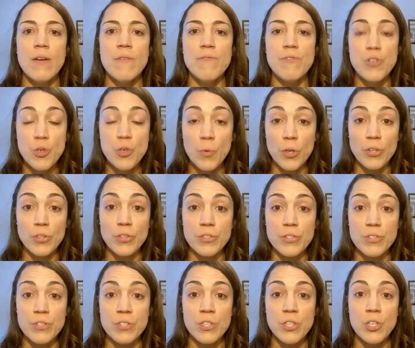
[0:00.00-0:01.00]

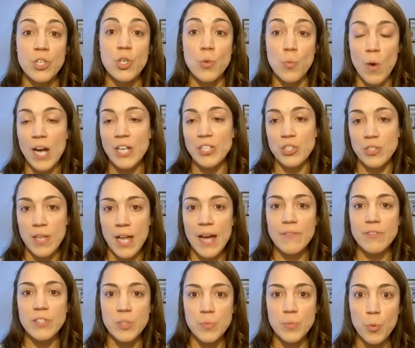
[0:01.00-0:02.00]
viewers who watch
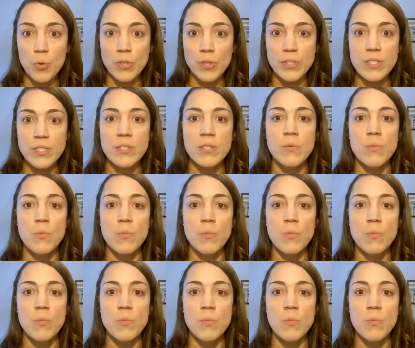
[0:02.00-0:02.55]
live sports